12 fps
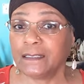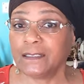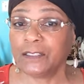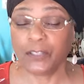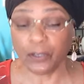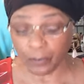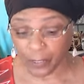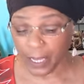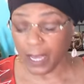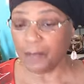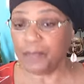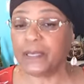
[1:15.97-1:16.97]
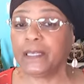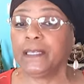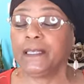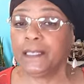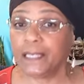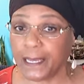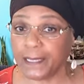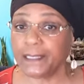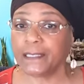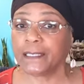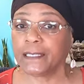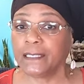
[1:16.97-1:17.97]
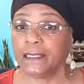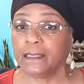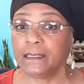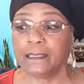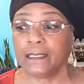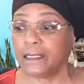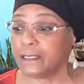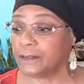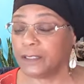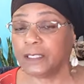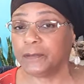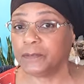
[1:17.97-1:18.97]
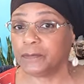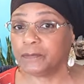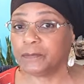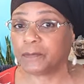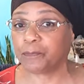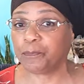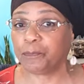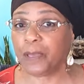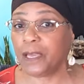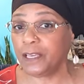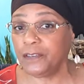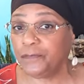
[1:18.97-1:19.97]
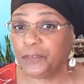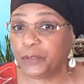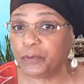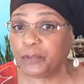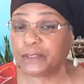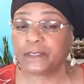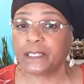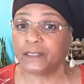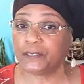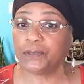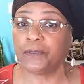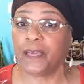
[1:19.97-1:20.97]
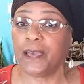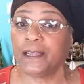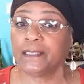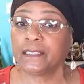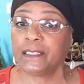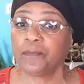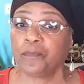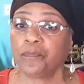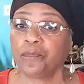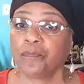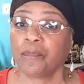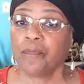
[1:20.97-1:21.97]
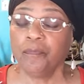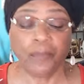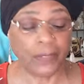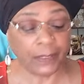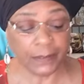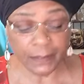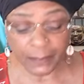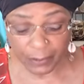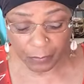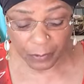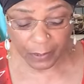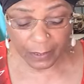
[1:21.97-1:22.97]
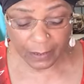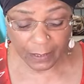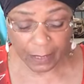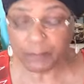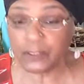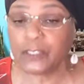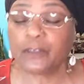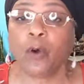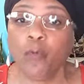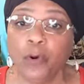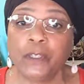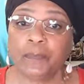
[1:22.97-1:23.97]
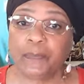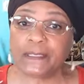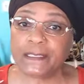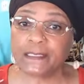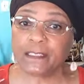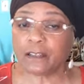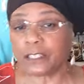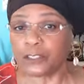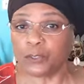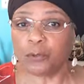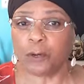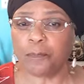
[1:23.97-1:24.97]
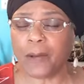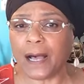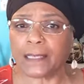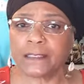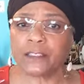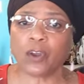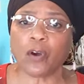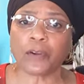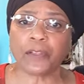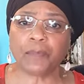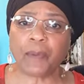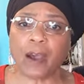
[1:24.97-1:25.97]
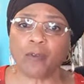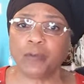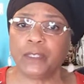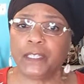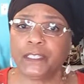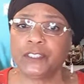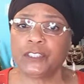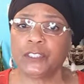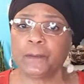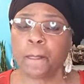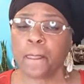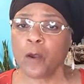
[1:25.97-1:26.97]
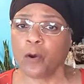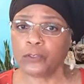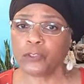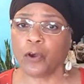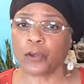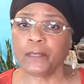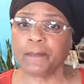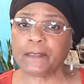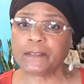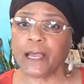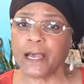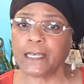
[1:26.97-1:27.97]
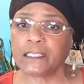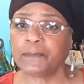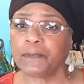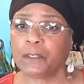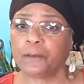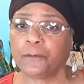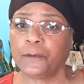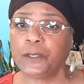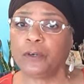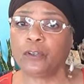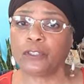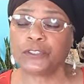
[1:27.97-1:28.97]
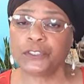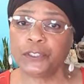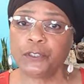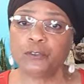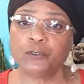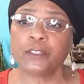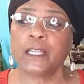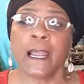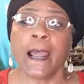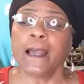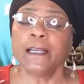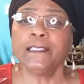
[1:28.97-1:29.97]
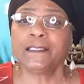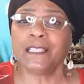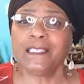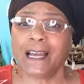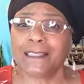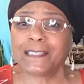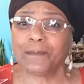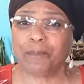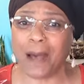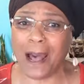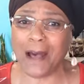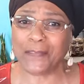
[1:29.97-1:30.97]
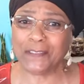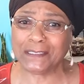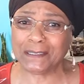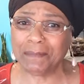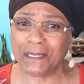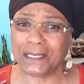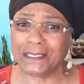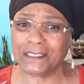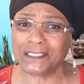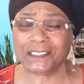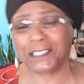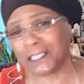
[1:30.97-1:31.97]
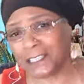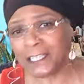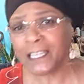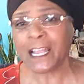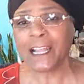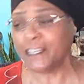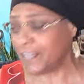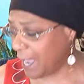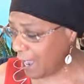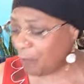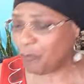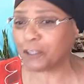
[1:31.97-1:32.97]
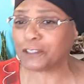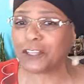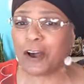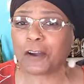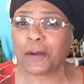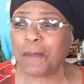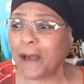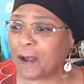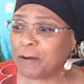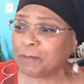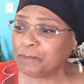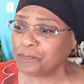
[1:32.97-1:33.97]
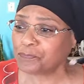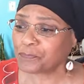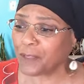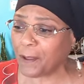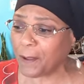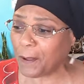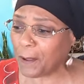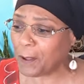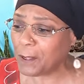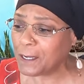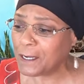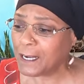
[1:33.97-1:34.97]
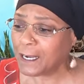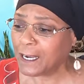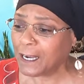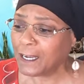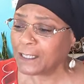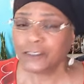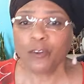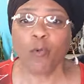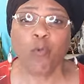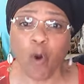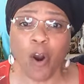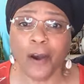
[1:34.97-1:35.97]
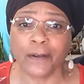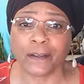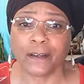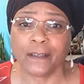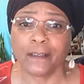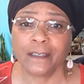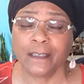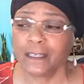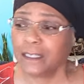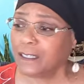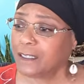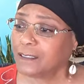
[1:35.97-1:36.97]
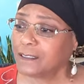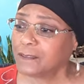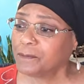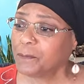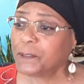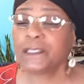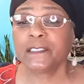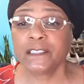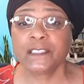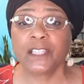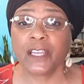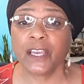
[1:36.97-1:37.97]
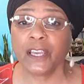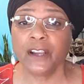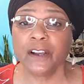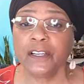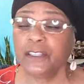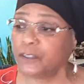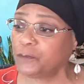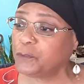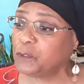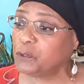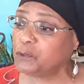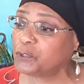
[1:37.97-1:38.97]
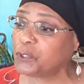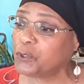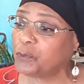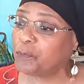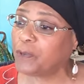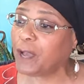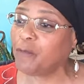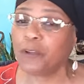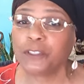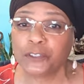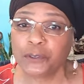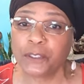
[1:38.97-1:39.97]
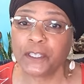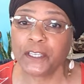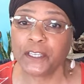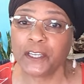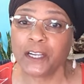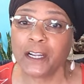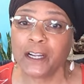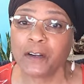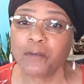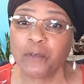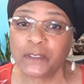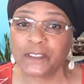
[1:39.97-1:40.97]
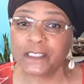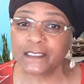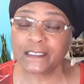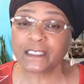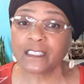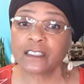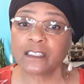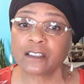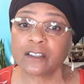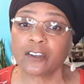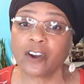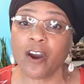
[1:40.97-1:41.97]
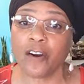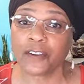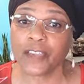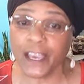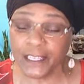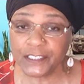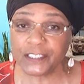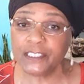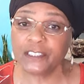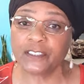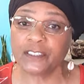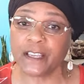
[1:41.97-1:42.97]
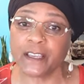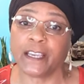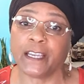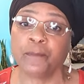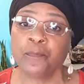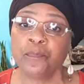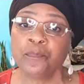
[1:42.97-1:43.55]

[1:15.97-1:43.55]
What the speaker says: You know, comment and like. And paid viewers, they do that. But anyway, I don't want to be stuck into a box talking about religion or talking about the hospital field or children. It's a lot that bothers me. Shit. And now I want to talk about the water, because it's the air and the food too. But I want you to hear what this Caucasian is saying.